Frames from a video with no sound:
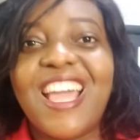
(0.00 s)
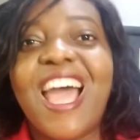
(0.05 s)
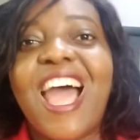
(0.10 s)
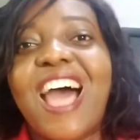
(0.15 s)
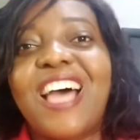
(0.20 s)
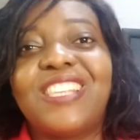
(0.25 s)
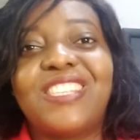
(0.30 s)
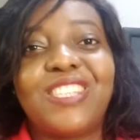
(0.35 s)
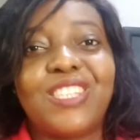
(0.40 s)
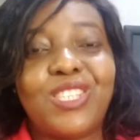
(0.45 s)

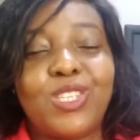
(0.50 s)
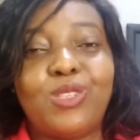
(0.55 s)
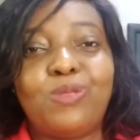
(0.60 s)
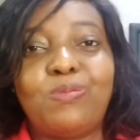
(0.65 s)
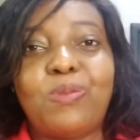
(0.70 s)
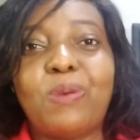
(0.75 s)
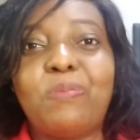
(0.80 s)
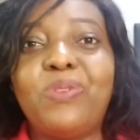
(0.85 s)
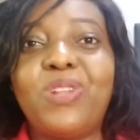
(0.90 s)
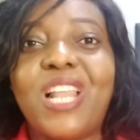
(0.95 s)
as it is
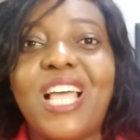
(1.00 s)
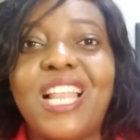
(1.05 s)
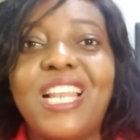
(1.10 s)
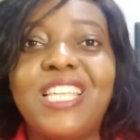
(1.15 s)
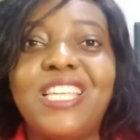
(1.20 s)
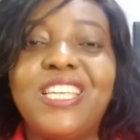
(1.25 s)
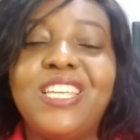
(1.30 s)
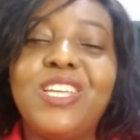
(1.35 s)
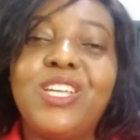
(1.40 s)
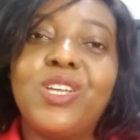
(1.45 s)

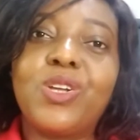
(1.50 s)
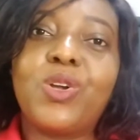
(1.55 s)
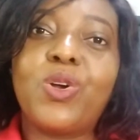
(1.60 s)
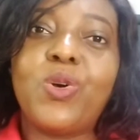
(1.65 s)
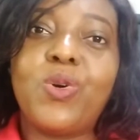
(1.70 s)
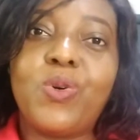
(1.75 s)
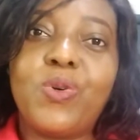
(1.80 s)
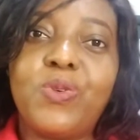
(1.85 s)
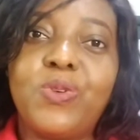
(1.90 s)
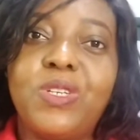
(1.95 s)
popularly
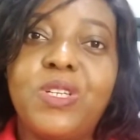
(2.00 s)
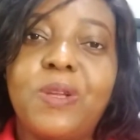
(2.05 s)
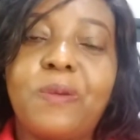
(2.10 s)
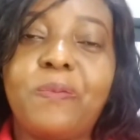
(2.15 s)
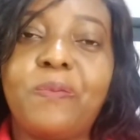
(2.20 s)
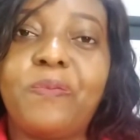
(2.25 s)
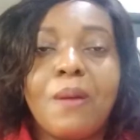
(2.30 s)
called.